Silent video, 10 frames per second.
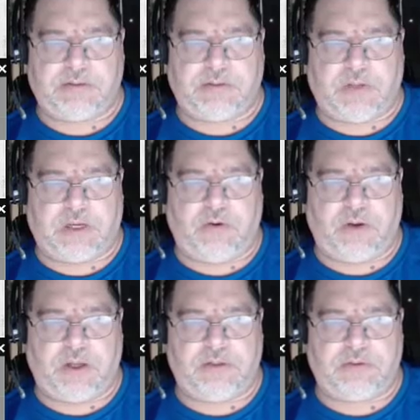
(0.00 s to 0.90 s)
so I can go
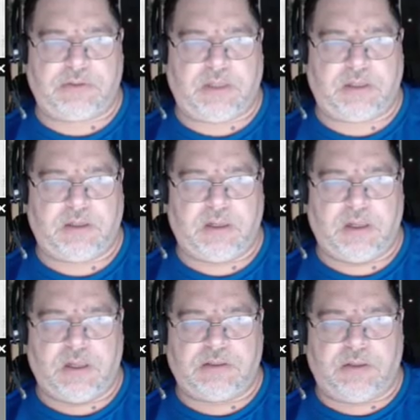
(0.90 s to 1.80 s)
ahead and use that.
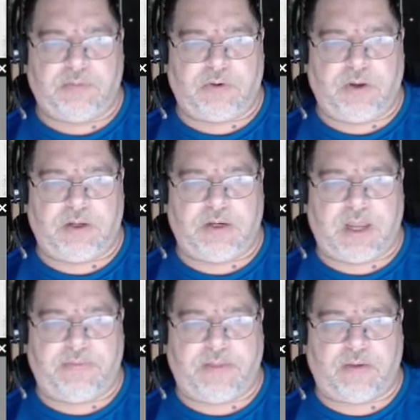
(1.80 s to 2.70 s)
So I'm going to go ahead and
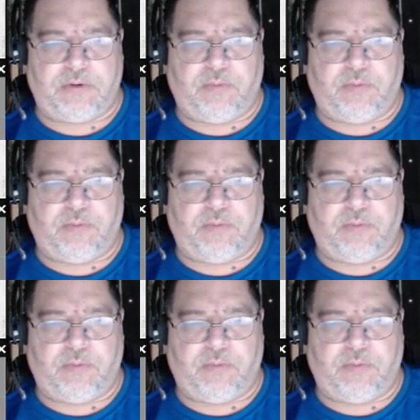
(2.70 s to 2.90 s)
add that one to the